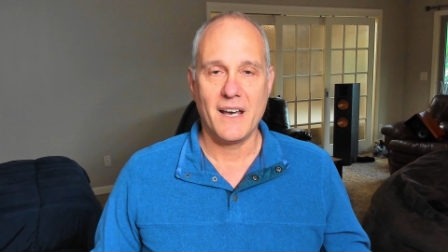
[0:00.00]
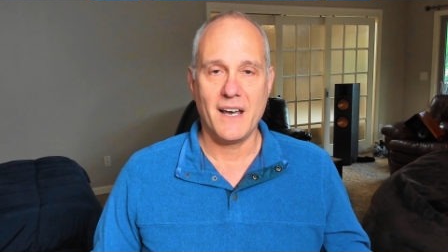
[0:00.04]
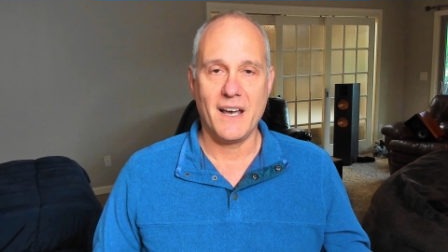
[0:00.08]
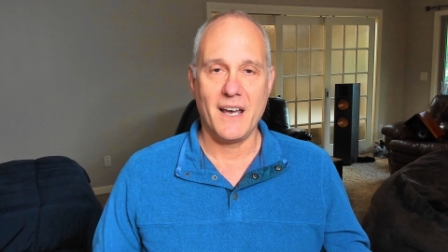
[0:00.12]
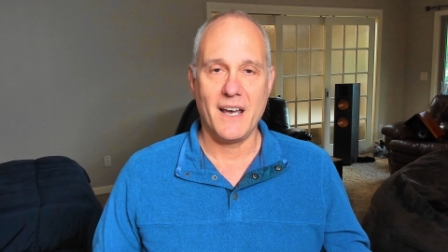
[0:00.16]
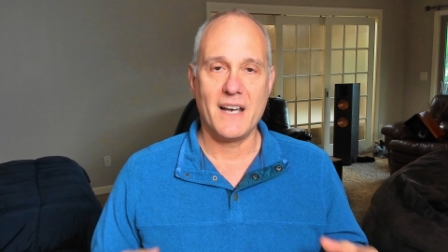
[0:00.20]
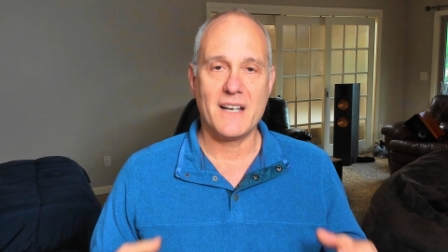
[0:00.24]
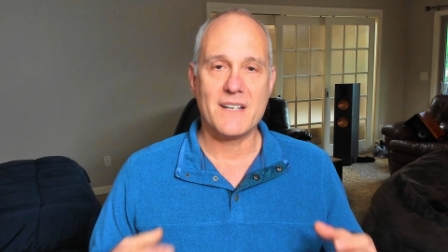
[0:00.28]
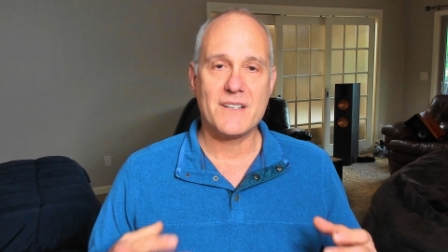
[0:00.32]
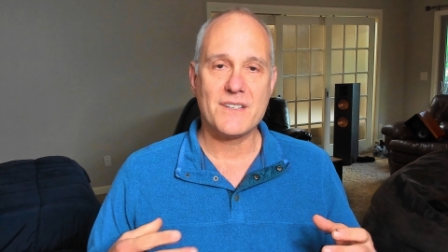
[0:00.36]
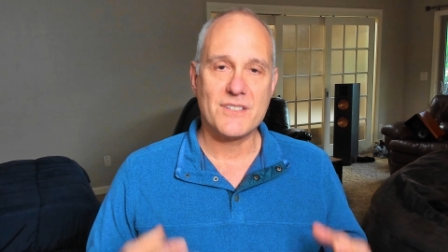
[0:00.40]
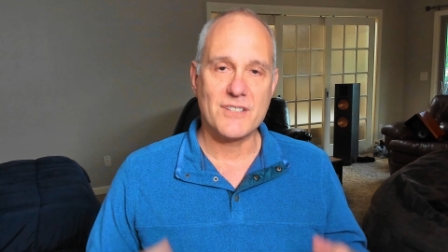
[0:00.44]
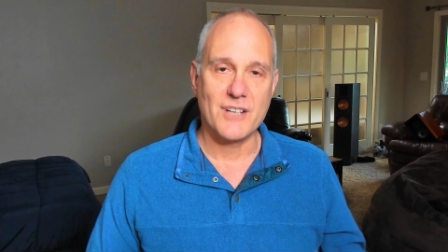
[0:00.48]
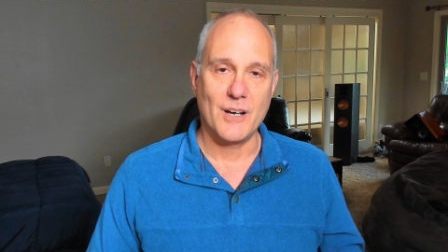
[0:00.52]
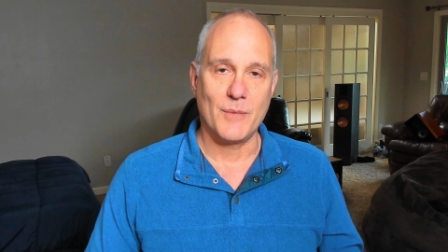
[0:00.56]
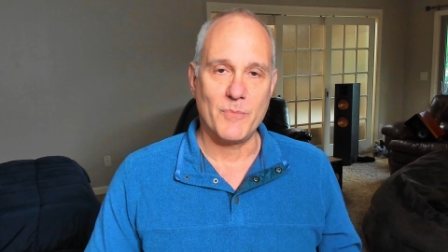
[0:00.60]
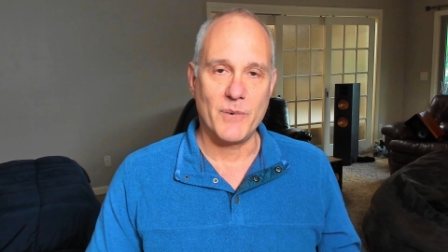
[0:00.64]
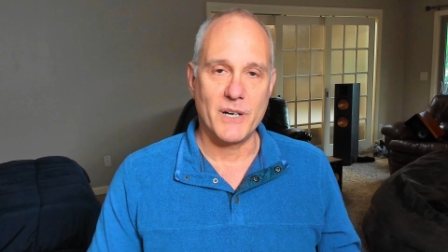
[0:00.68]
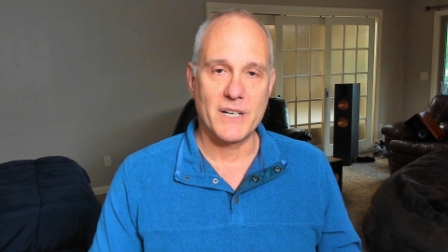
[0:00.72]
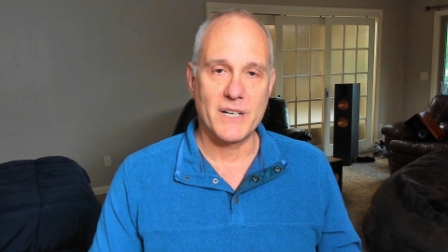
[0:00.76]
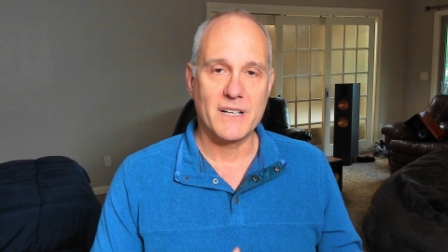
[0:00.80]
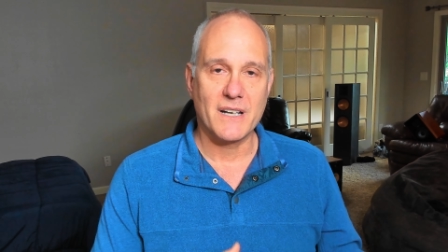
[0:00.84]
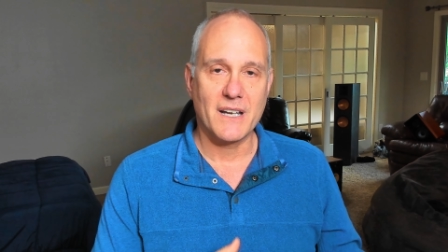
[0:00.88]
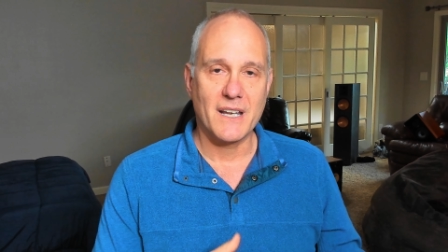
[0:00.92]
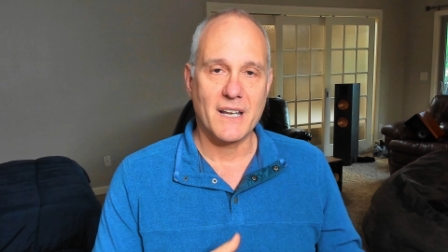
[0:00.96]
as
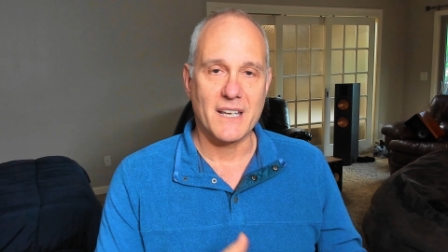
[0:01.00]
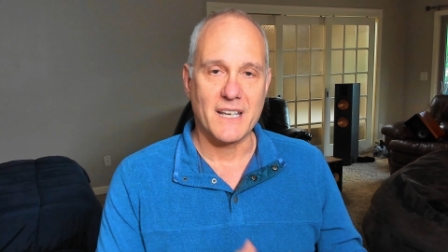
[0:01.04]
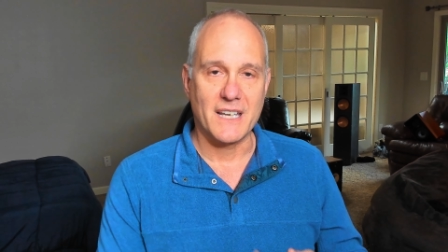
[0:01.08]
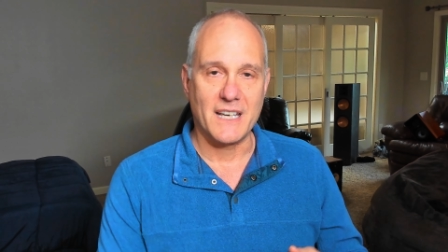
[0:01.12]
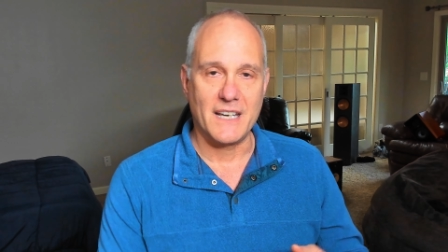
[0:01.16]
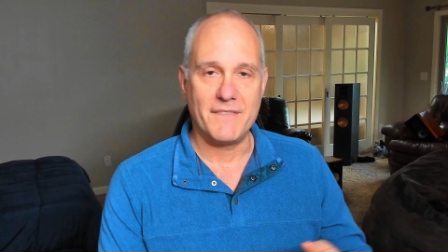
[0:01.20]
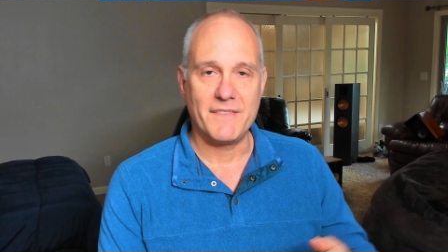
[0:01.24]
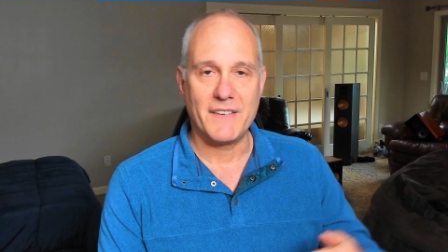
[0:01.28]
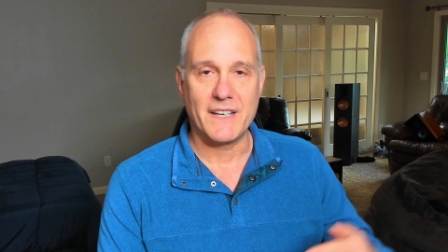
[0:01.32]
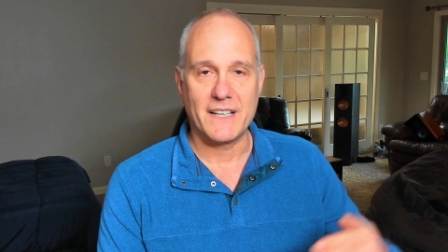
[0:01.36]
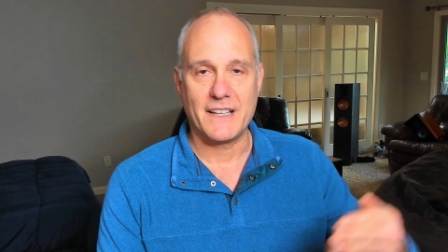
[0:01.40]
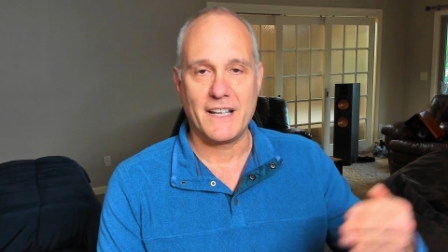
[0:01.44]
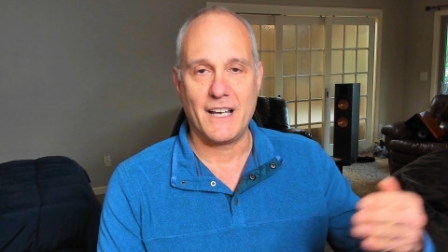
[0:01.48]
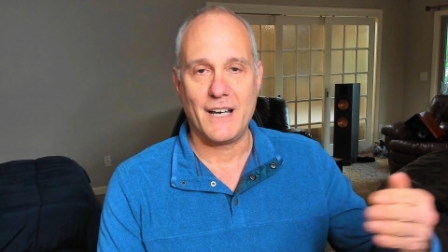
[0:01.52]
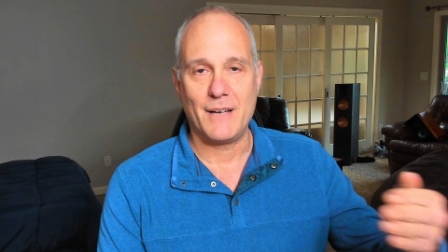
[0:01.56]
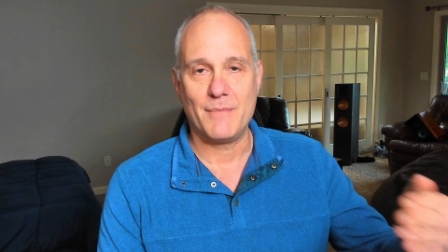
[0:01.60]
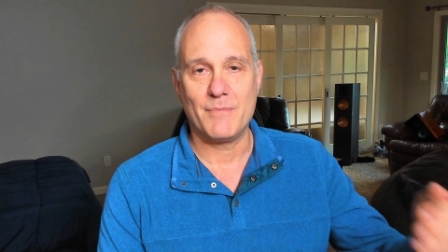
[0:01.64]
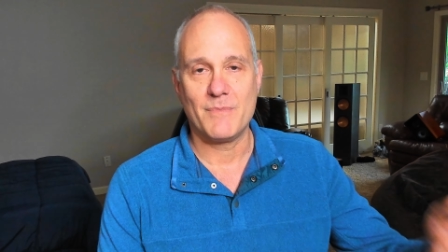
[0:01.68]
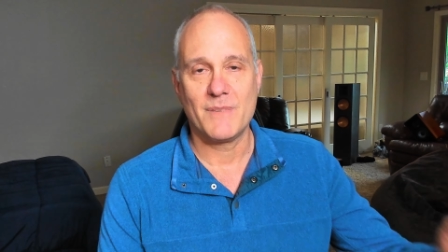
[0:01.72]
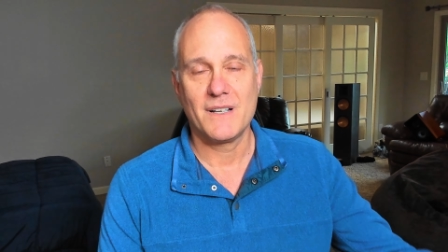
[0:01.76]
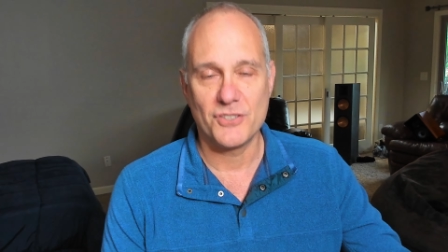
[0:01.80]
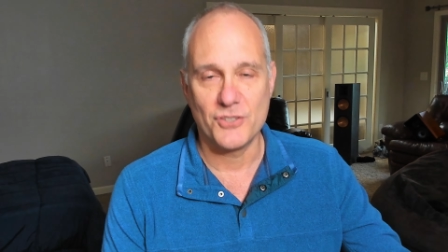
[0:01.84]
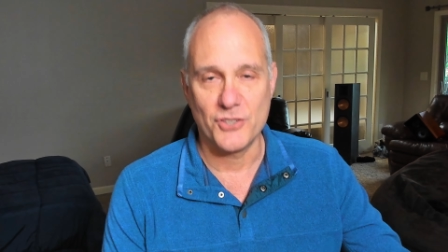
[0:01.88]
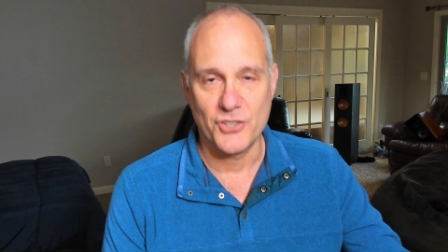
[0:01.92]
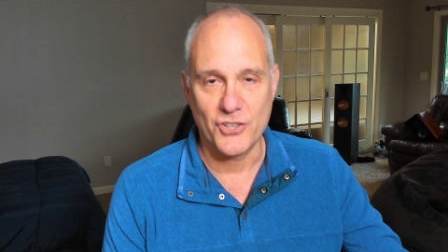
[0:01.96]
someone giving them
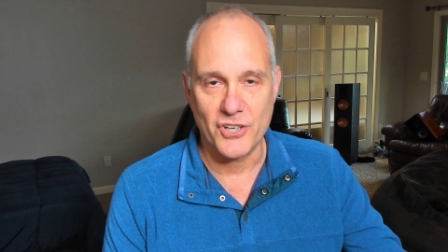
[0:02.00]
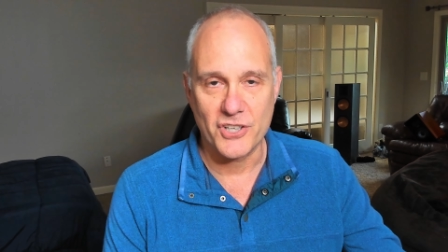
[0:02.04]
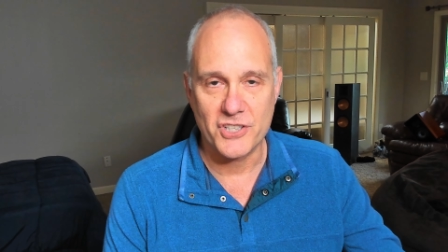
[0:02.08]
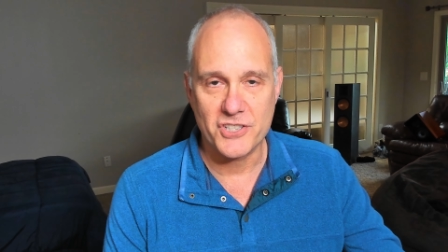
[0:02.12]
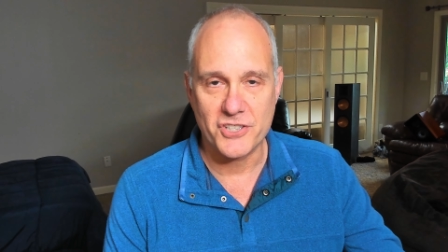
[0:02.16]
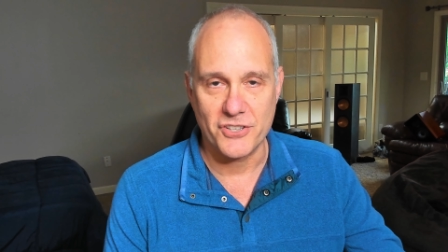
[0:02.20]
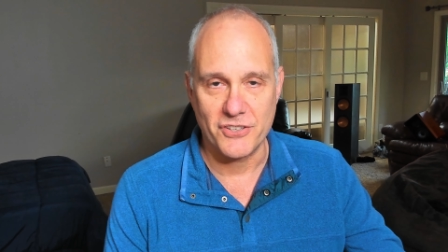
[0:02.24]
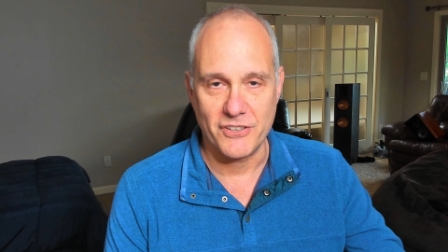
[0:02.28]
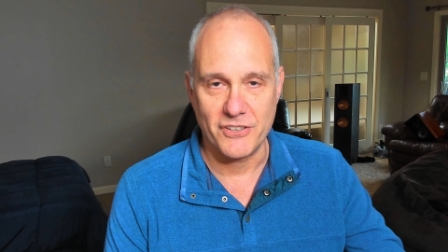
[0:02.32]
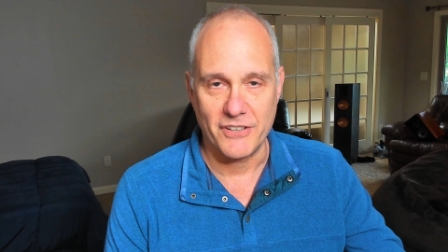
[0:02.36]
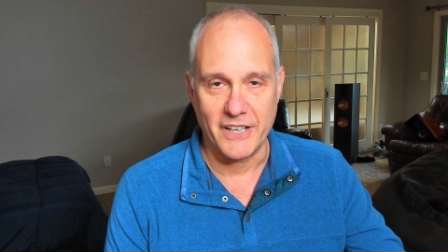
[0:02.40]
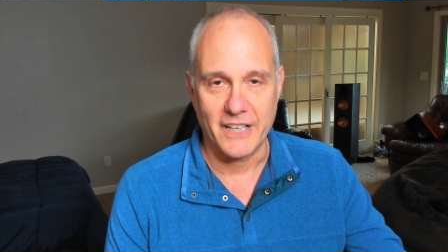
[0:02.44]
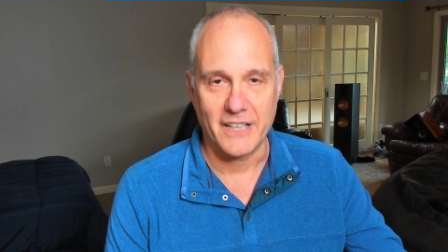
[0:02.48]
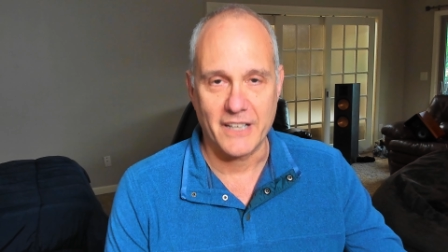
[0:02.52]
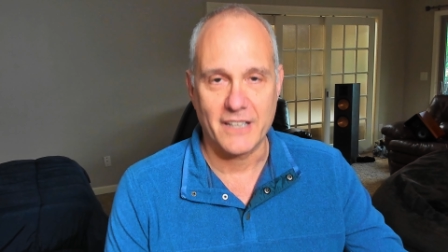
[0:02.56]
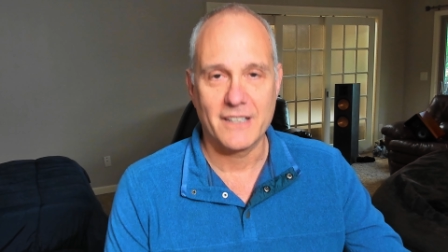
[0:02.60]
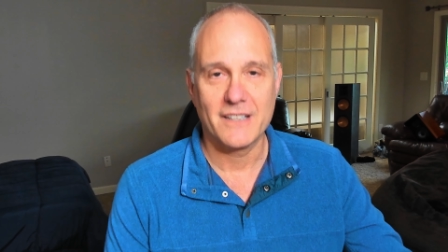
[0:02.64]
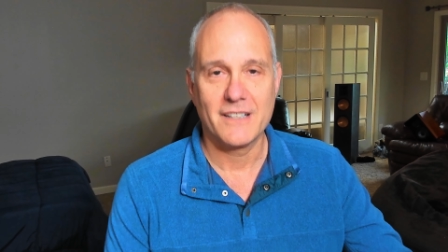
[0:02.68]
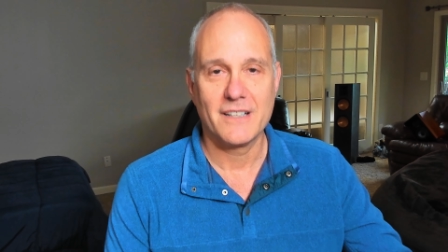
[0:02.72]
nurturing,